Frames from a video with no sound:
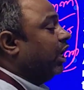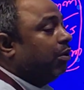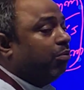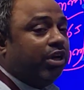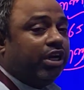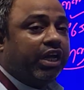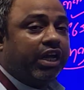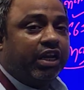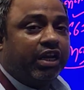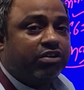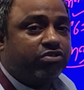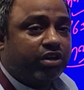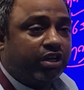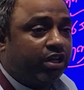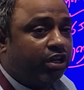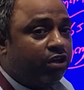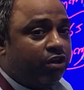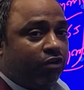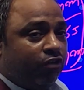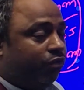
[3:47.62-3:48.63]

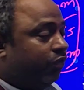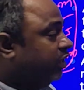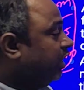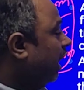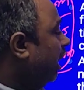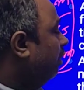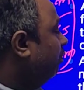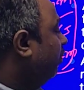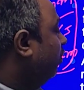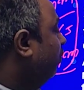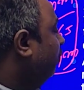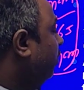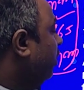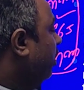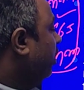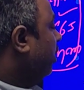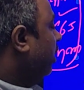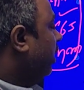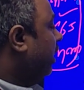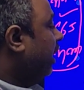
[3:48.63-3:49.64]
simultaneously with the help of
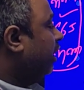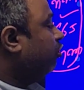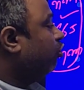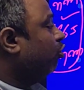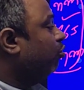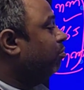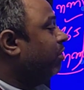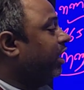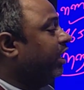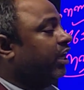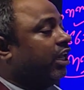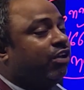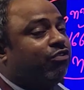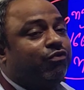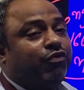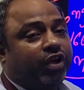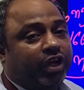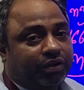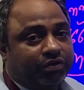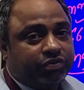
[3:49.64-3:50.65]
electromagnetic
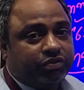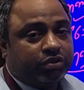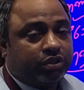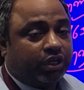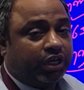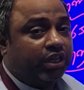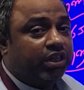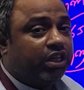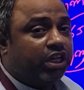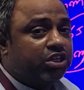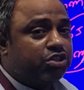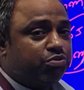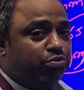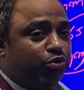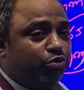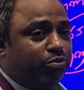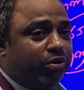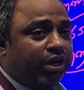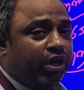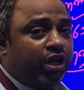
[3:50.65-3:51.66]
waves. In this
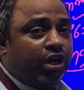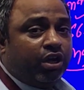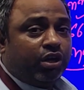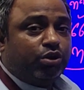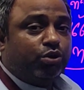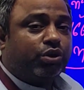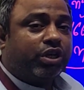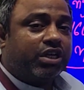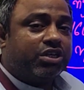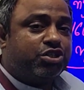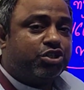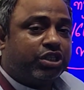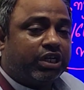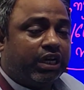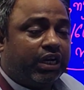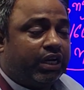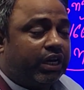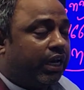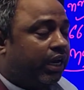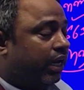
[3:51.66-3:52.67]
movement, you can
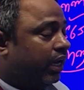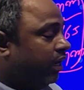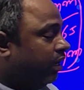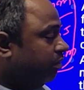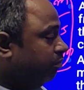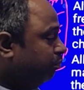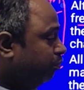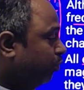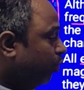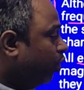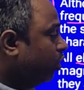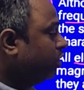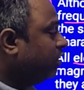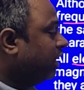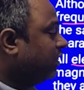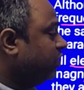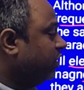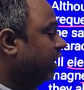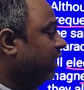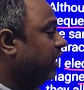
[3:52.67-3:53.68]
share both
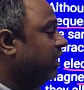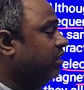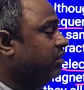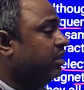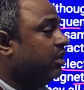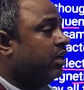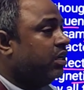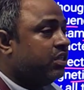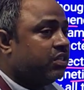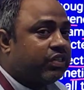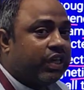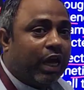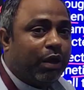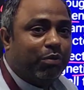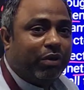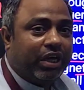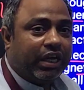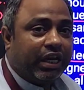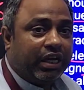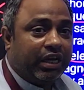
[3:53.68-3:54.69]
the signals
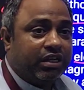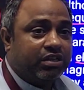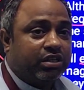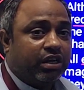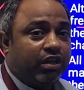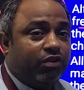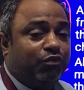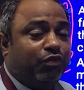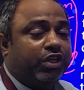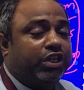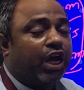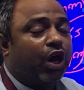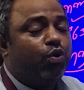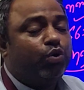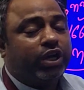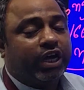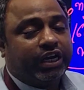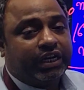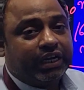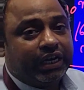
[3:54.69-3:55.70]
simultaneously
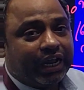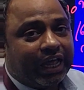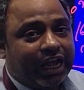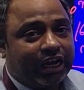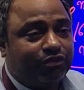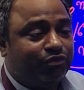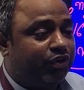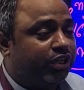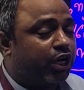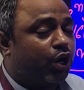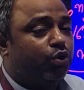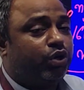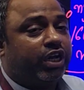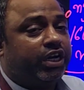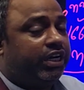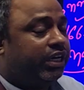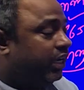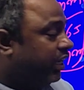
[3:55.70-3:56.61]
without any lag, without any